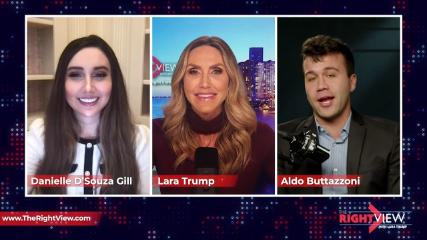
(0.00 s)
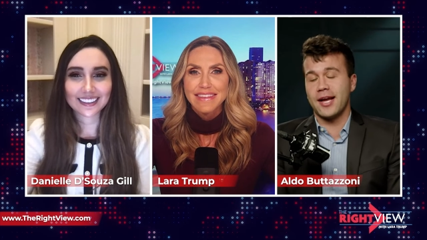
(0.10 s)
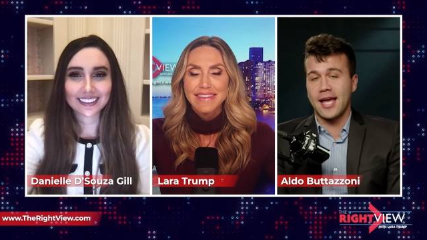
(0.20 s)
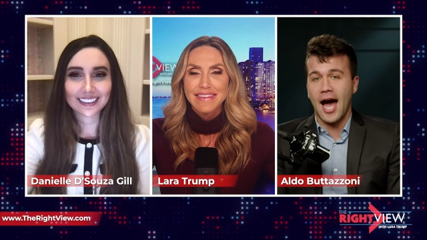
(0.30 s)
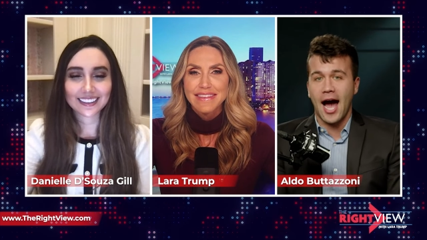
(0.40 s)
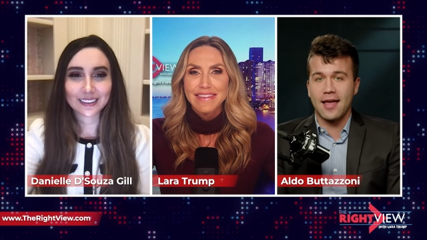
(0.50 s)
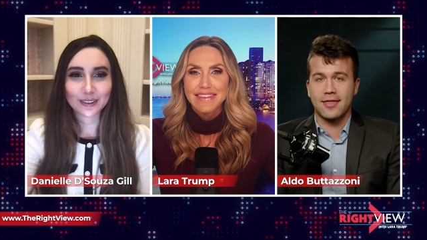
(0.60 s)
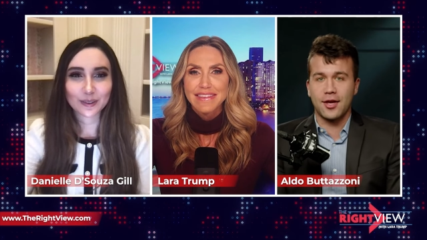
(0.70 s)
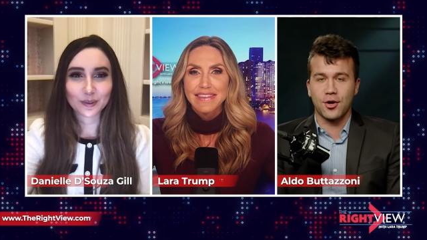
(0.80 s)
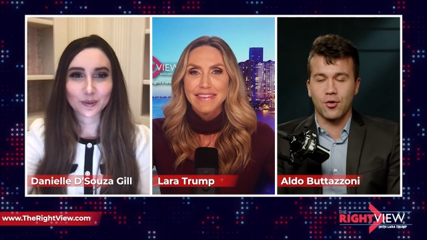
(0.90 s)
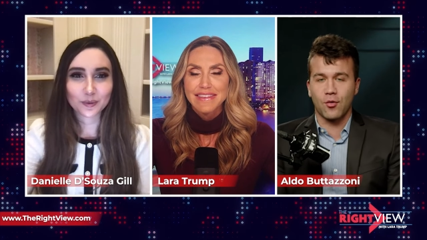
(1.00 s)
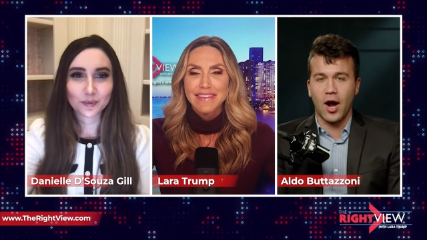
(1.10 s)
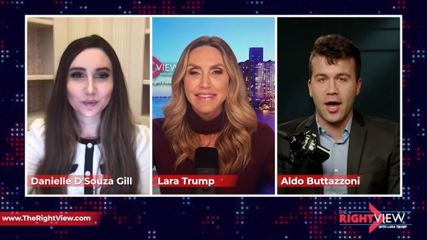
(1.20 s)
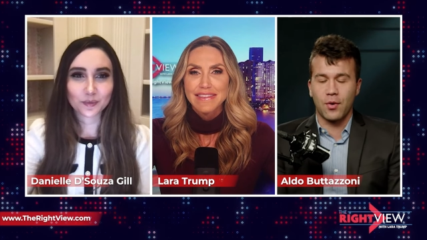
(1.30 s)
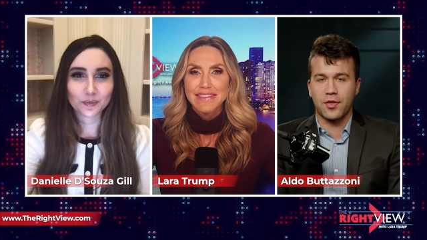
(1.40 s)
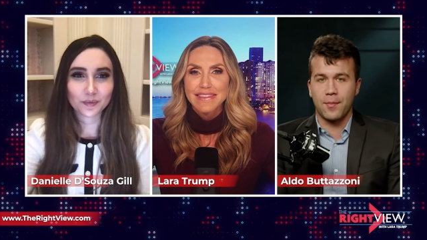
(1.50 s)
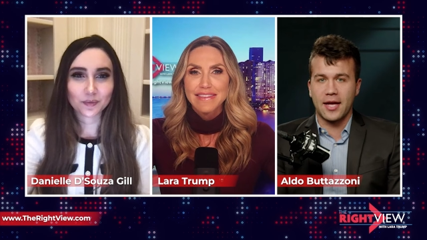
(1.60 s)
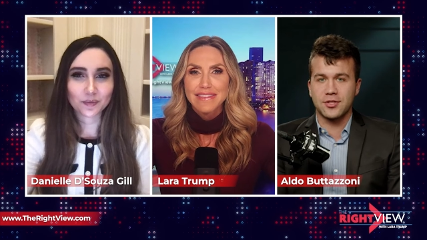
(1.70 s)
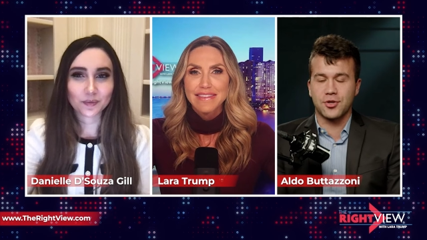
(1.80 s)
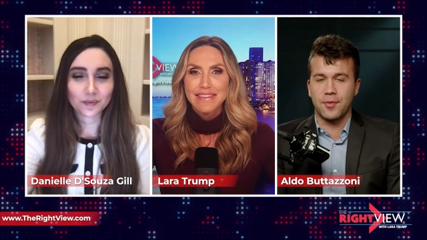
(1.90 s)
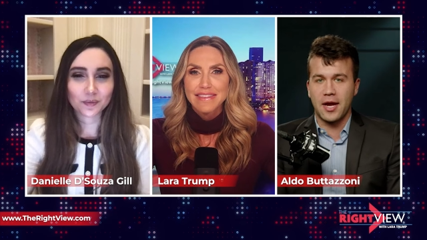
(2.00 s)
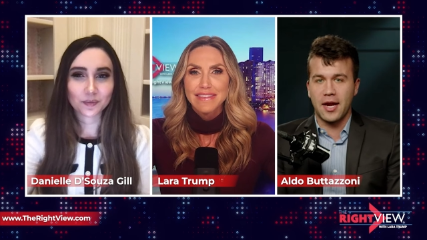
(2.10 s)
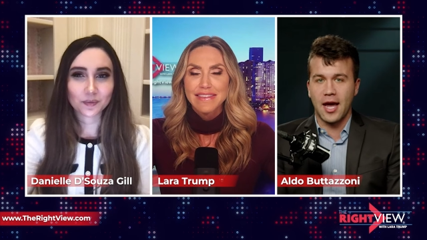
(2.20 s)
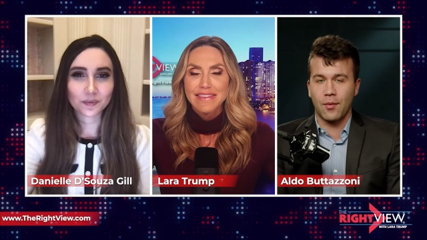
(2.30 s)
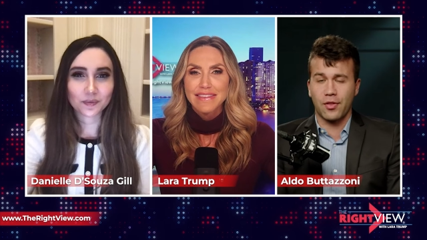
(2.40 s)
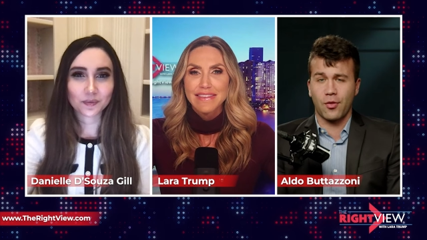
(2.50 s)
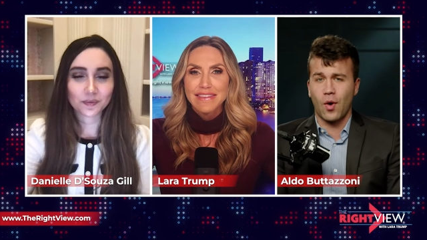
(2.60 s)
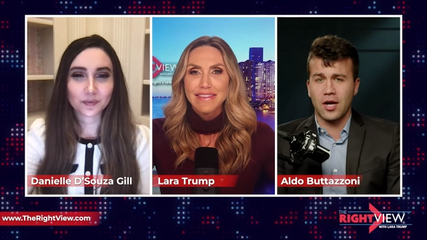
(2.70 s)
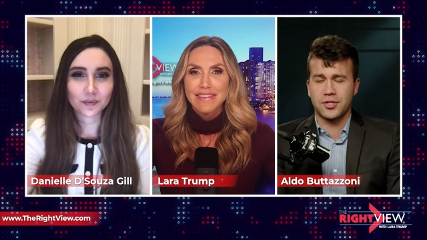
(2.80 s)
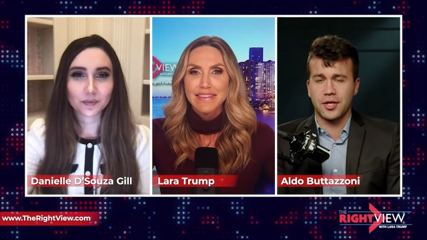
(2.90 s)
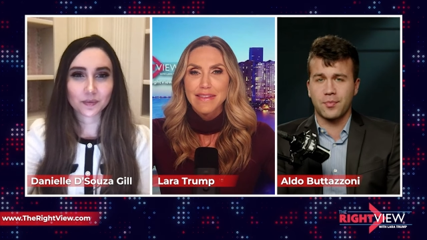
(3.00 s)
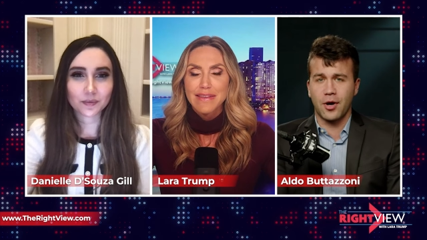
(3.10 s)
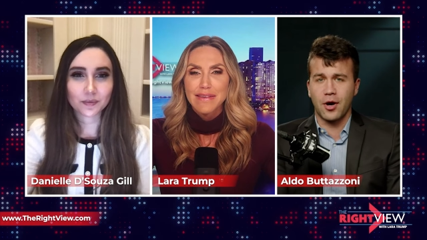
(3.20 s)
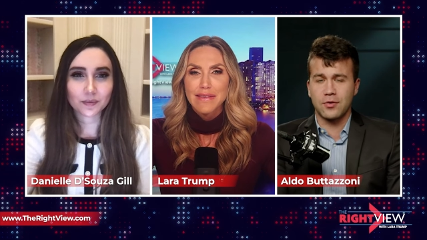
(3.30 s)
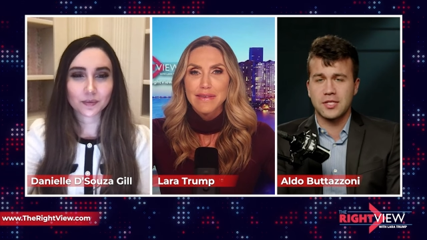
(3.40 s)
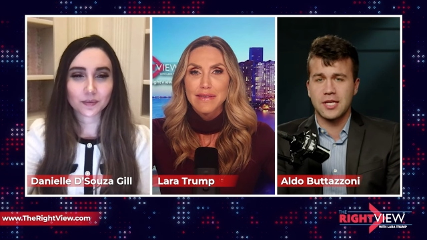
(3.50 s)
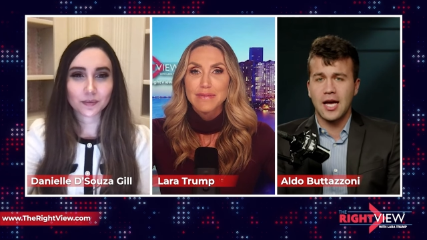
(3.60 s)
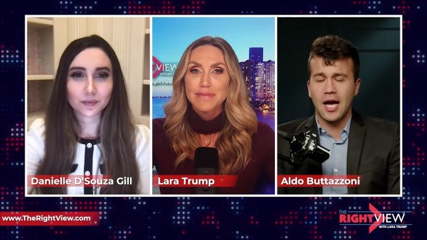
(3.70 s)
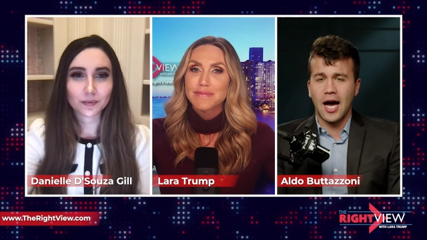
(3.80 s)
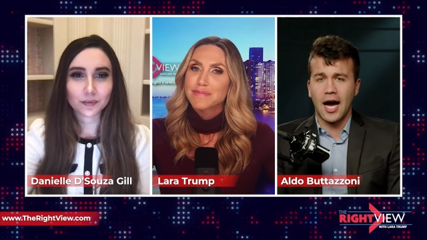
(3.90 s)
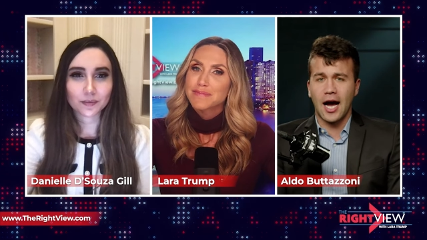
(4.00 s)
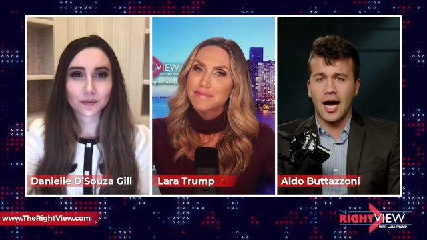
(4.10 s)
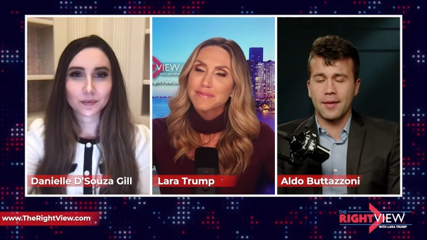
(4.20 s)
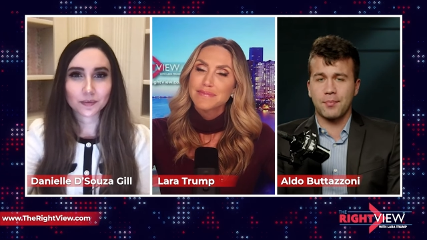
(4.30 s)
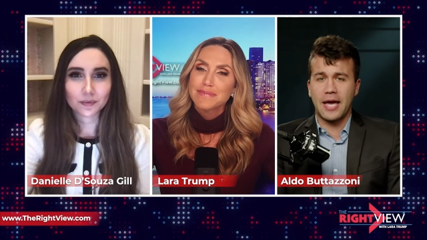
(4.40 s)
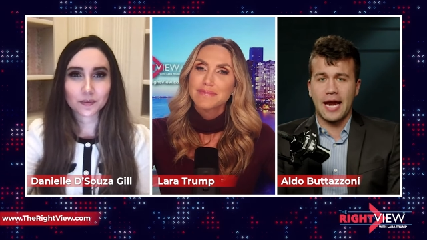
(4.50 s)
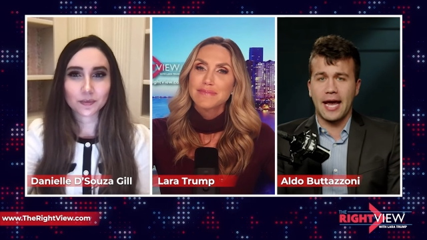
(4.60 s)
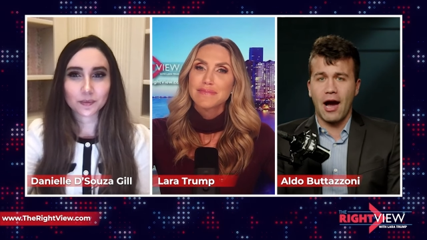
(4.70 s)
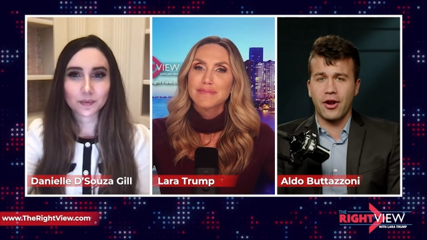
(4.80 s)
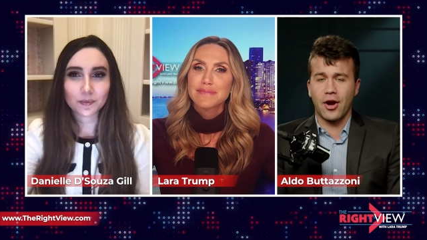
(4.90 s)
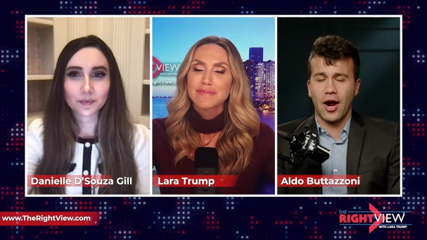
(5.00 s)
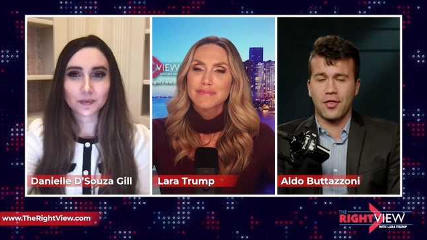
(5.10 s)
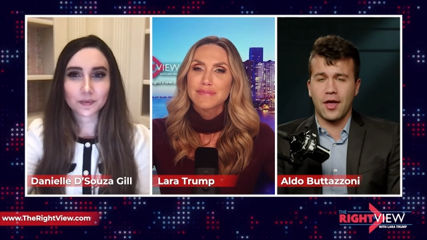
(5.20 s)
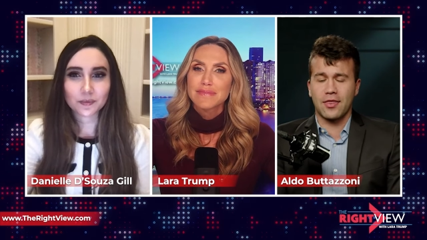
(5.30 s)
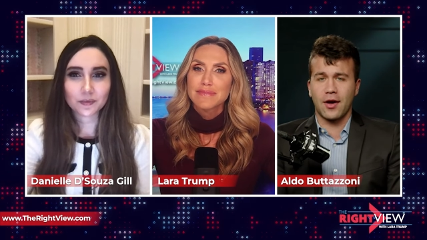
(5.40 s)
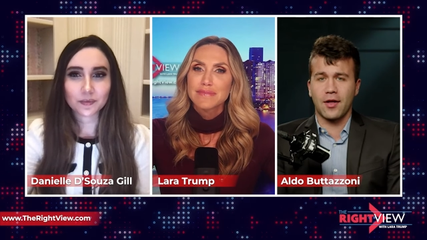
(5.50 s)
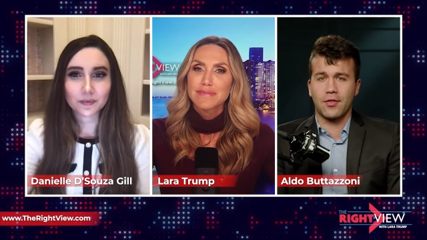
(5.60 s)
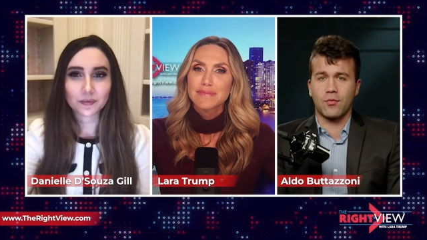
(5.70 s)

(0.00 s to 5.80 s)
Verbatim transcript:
Speaker 1: But yeah, I think you're right with the mainstream media and with the Washington Post uh, getting out here. I think the